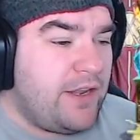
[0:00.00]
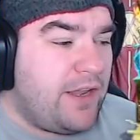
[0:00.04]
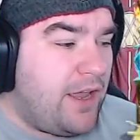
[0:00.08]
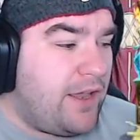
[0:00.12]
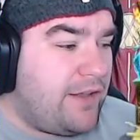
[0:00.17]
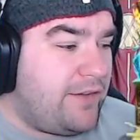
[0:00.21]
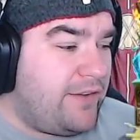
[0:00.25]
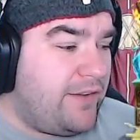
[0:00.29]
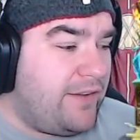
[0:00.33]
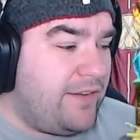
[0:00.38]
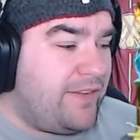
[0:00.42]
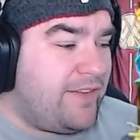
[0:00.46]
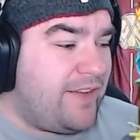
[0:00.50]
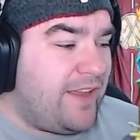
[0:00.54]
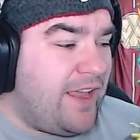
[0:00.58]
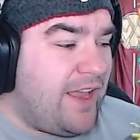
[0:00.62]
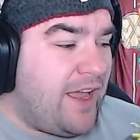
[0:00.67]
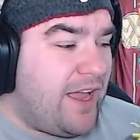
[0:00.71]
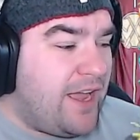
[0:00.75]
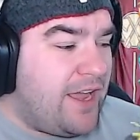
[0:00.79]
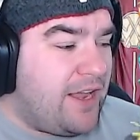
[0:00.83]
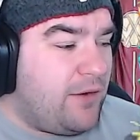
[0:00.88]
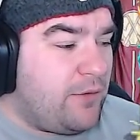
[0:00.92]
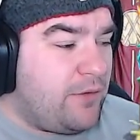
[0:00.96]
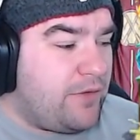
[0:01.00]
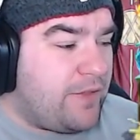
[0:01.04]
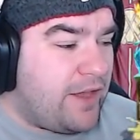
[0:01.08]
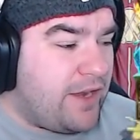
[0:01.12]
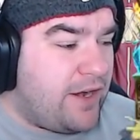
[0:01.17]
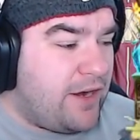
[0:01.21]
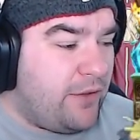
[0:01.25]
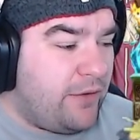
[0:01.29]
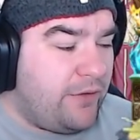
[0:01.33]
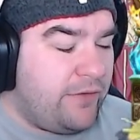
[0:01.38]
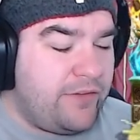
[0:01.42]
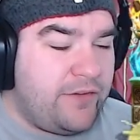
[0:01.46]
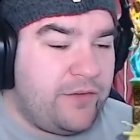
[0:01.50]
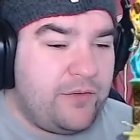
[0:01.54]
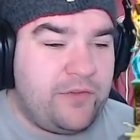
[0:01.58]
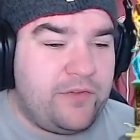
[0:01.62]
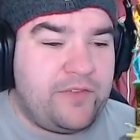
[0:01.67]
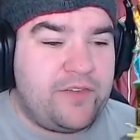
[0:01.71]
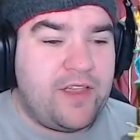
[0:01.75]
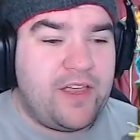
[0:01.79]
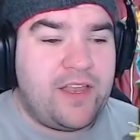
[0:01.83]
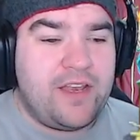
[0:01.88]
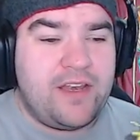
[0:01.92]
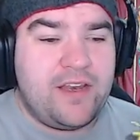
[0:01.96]
As you can see, Aang with that Hell Steel
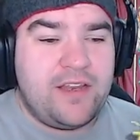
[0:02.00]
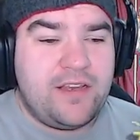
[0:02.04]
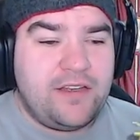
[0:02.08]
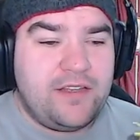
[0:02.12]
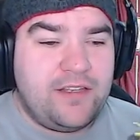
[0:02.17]
set